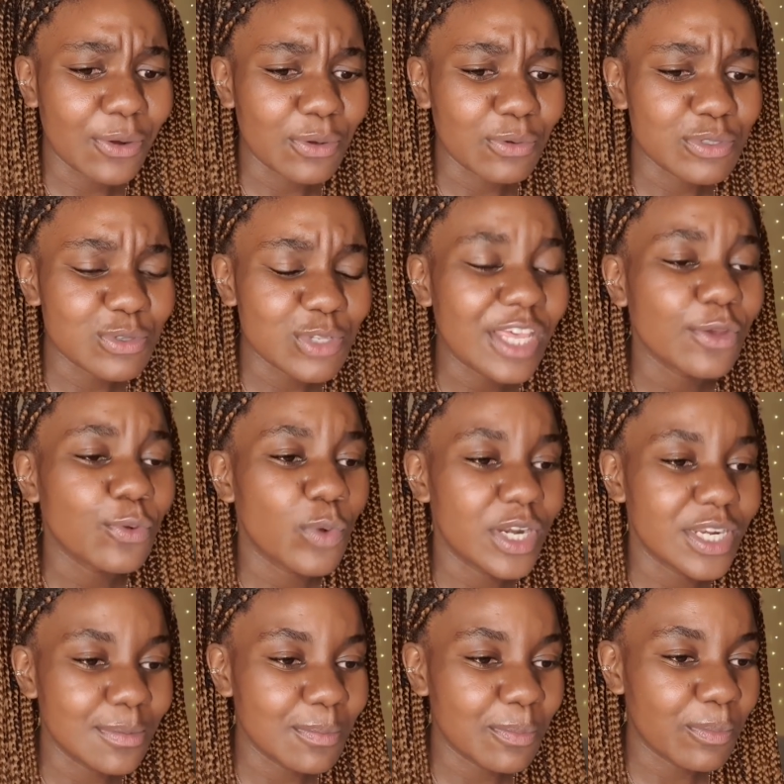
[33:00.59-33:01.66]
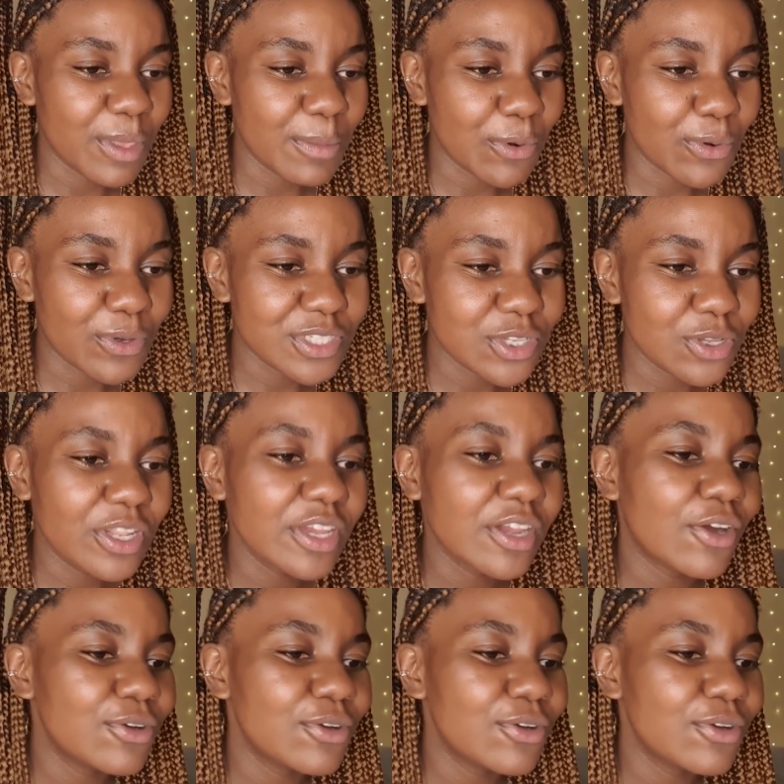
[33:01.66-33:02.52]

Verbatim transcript: It was like when people were still like,